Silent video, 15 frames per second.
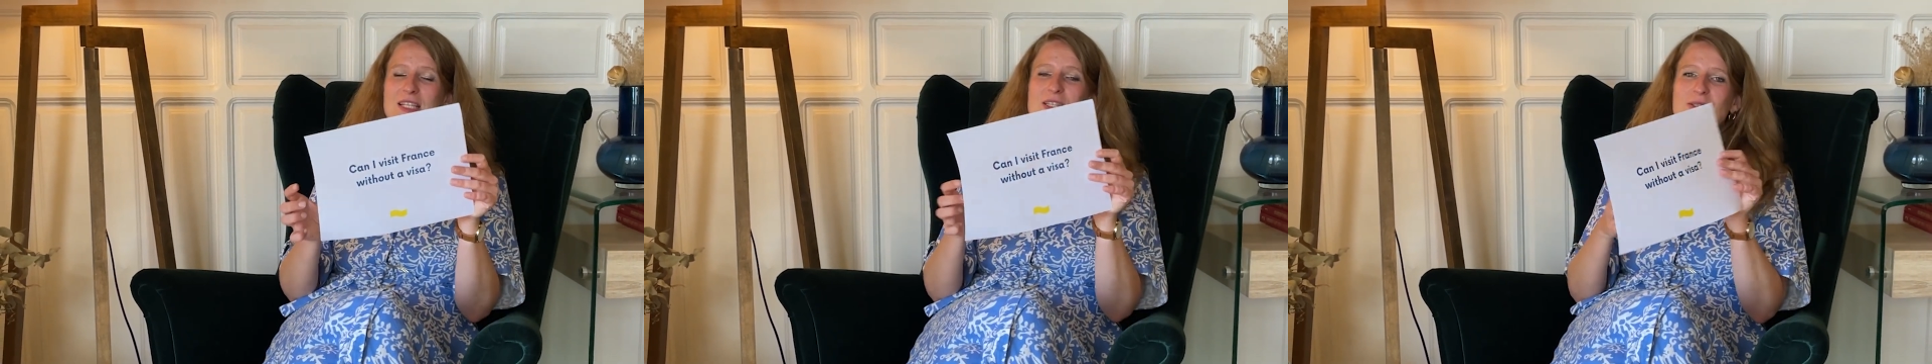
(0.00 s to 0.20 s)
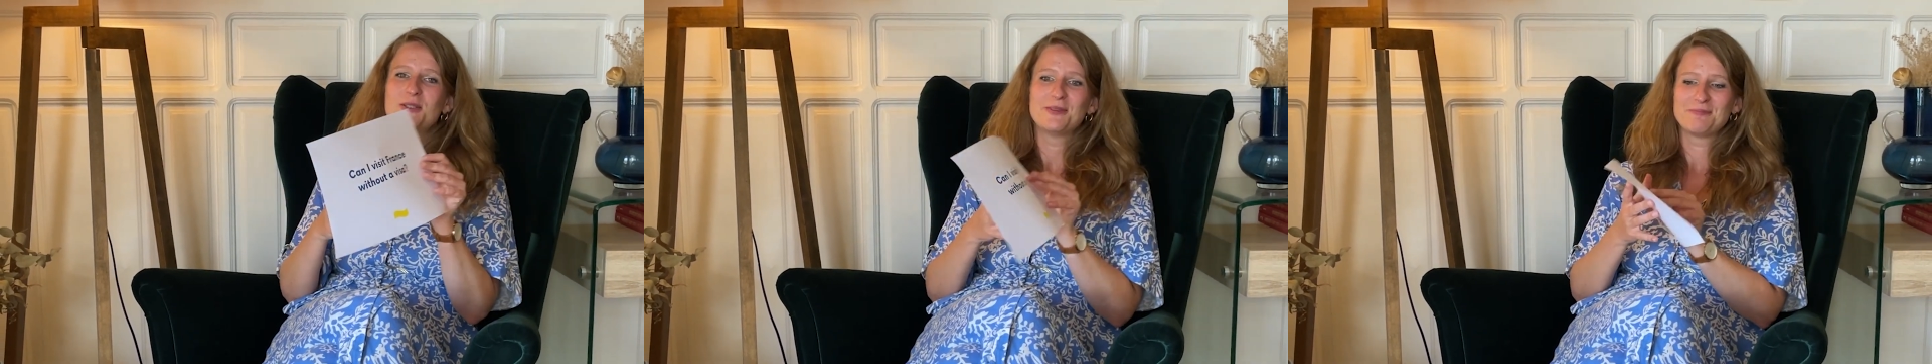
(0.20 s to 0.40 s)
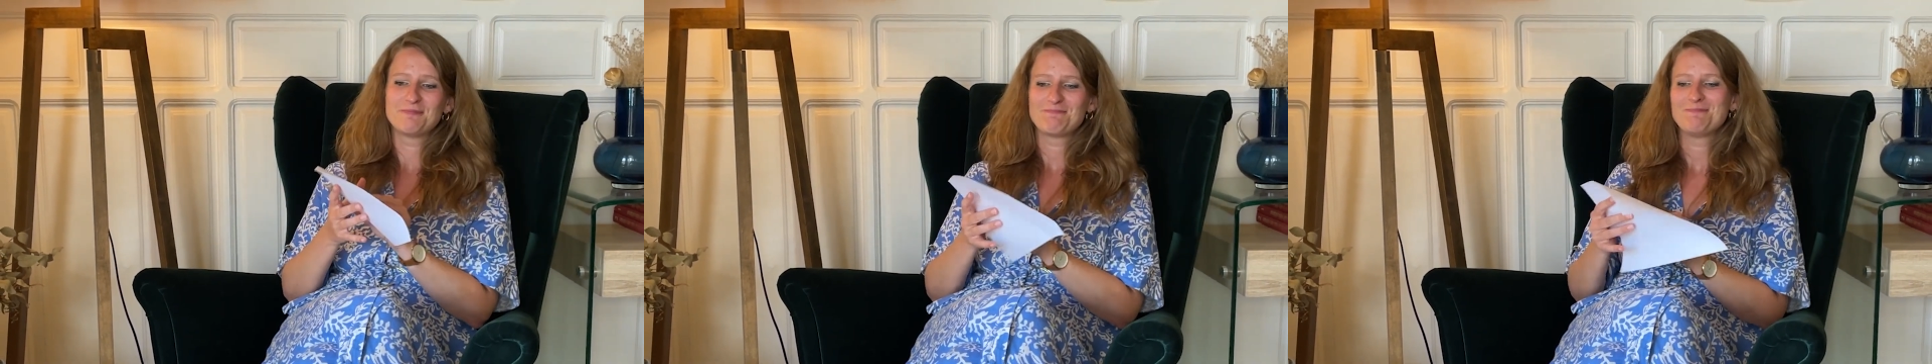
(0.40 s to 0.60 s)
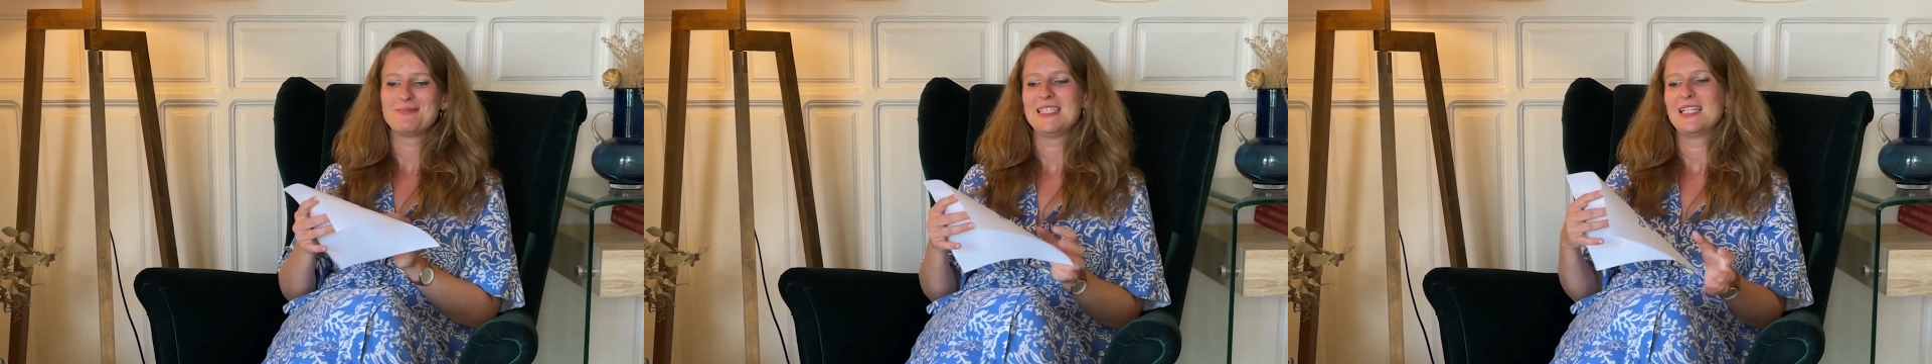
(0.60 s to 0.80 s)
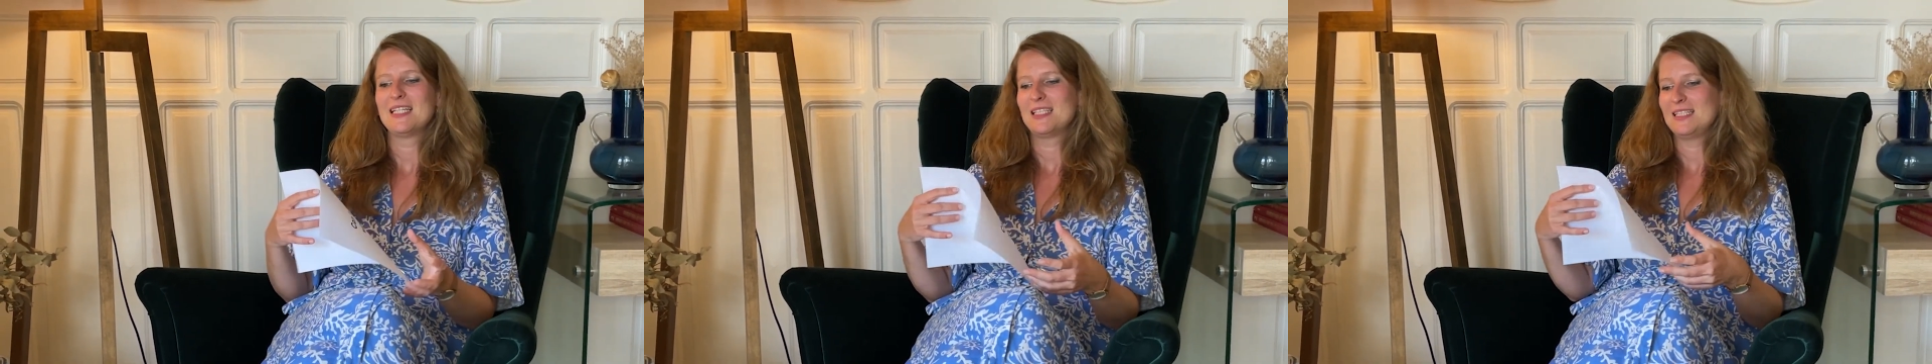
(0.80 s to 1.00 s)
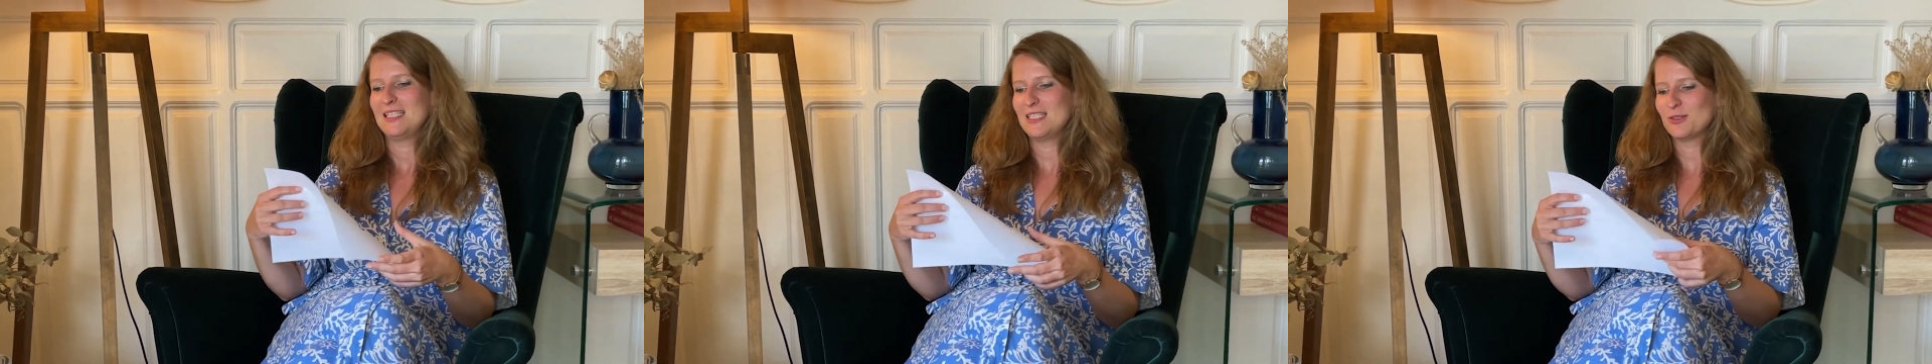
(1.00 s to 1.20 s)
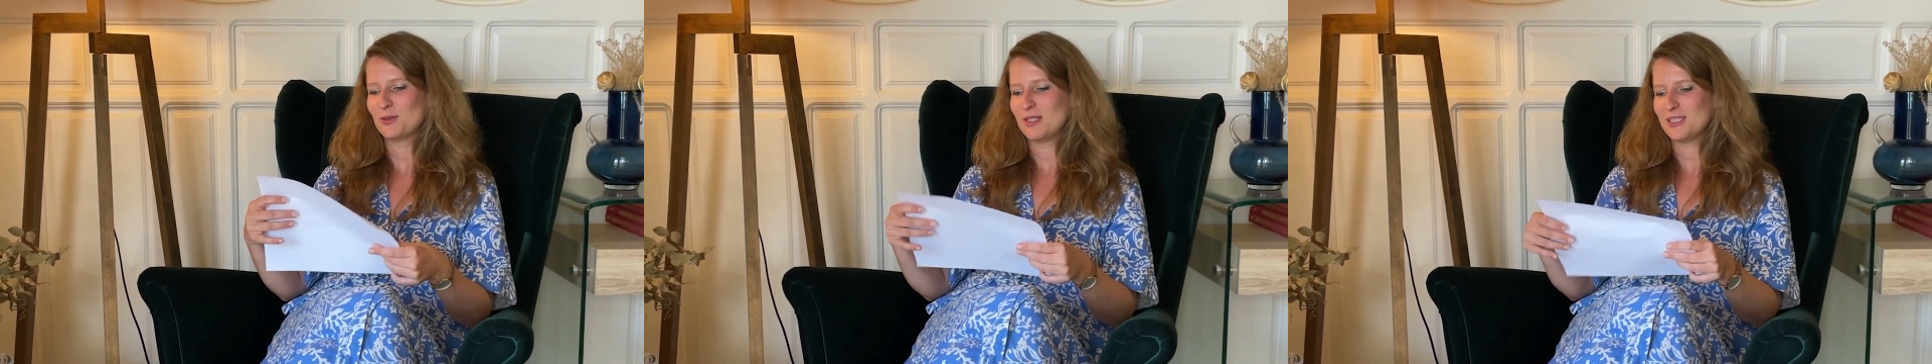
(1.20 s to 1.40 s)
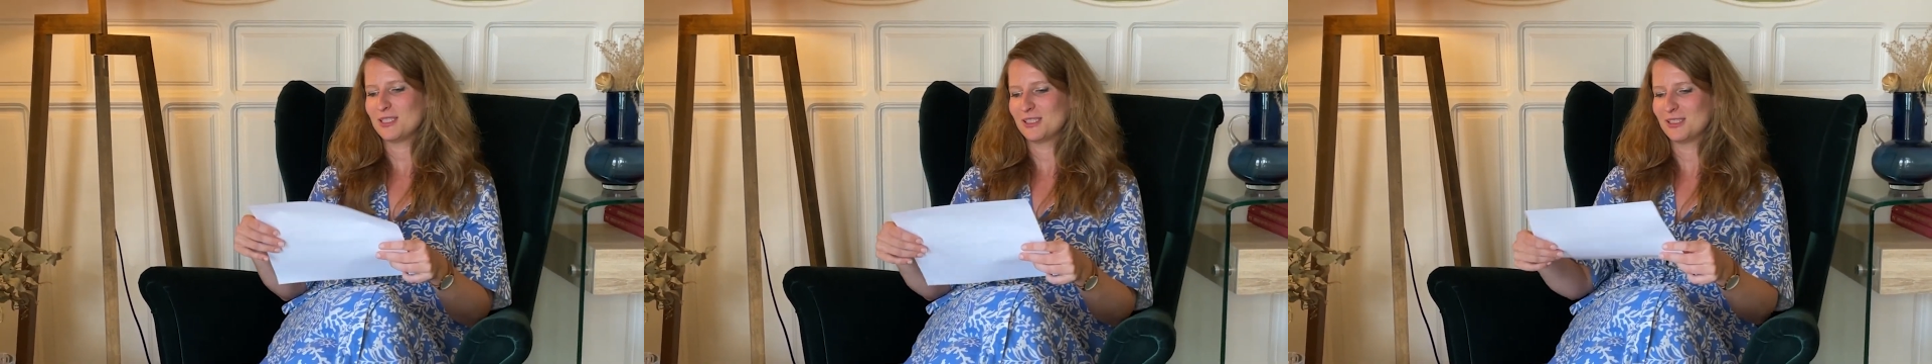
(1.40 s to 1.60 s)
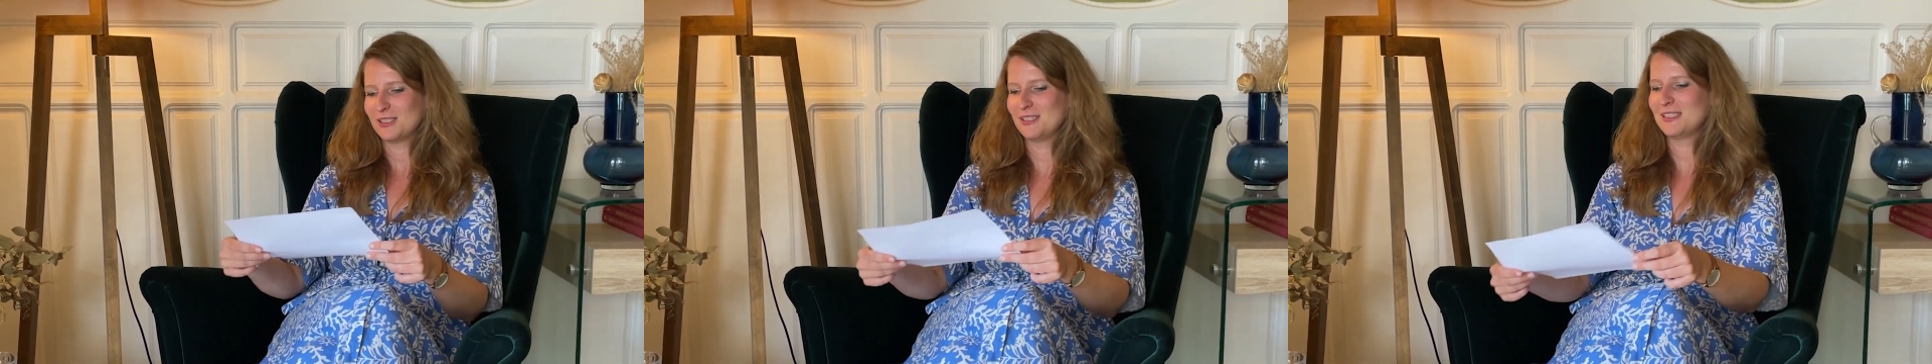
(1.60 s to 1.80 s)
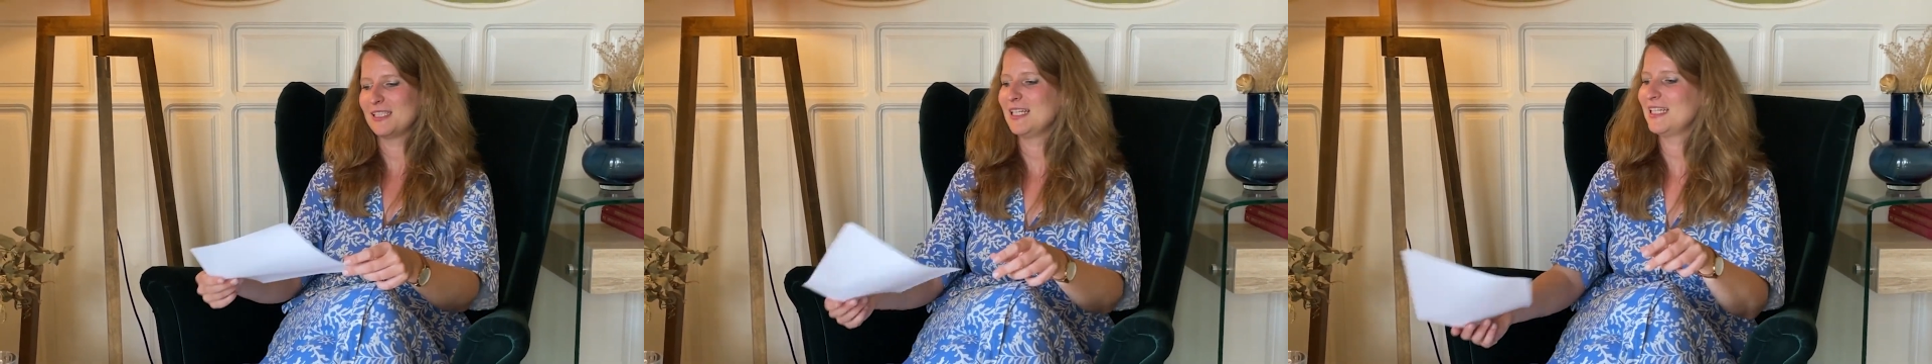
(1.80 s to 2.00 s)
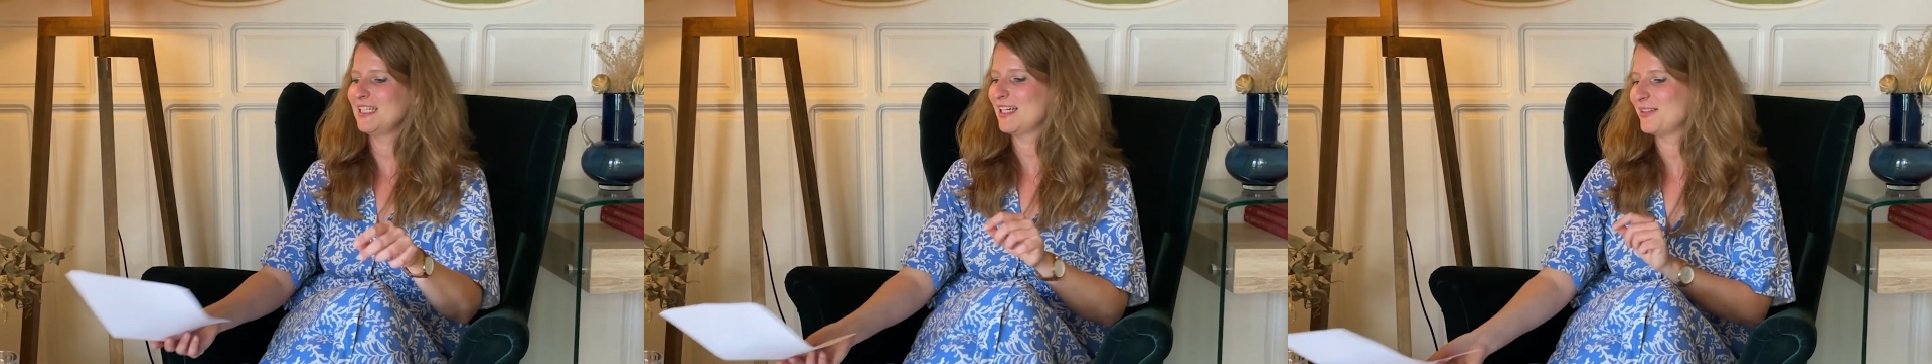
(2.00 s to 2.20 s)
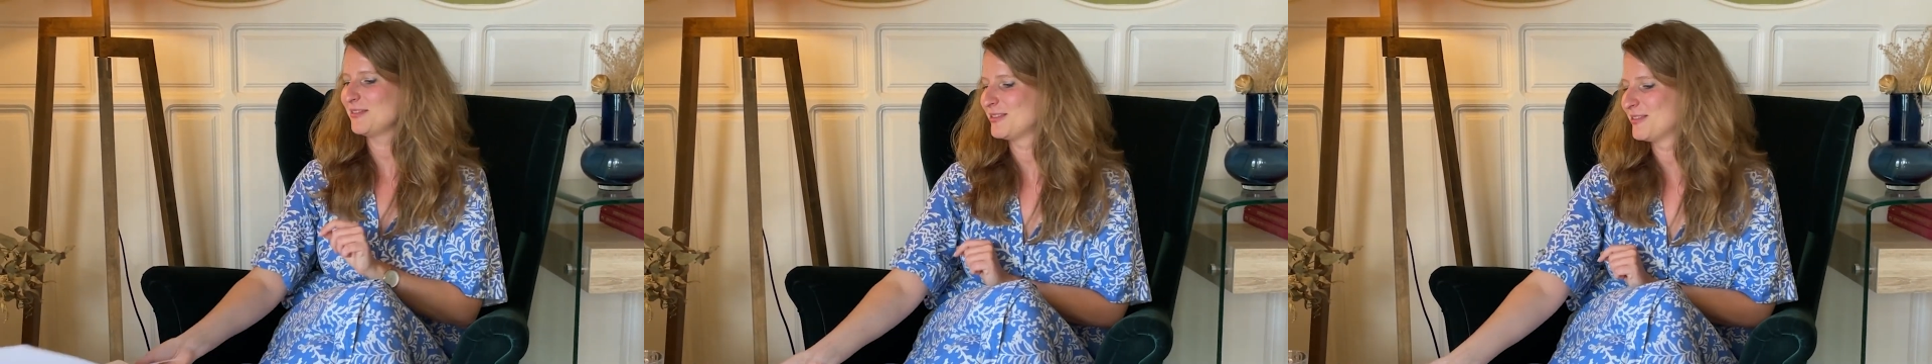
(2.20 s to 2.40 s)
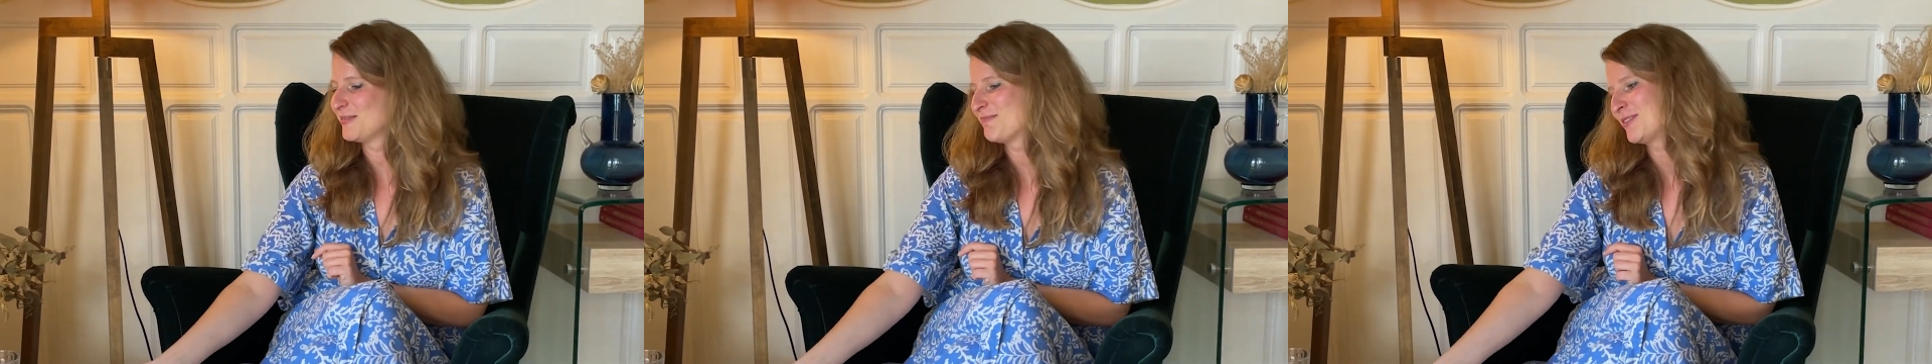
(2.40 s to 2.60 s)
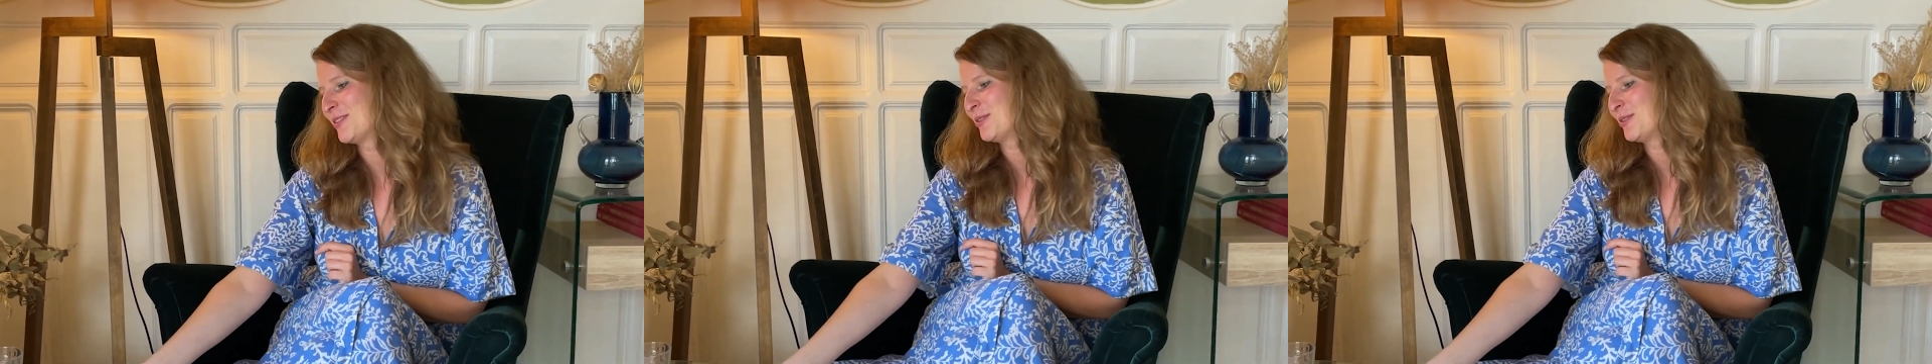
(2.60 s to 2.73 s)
So this question I have